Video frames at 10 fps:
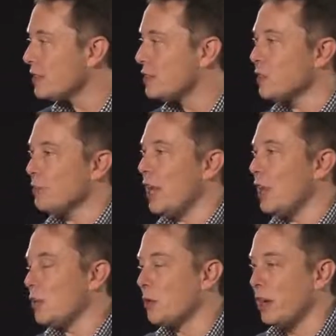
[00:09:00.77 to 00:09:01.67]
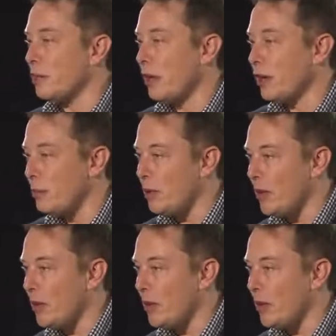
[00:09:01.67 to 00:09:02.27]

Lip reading: so you'll be automatic parallel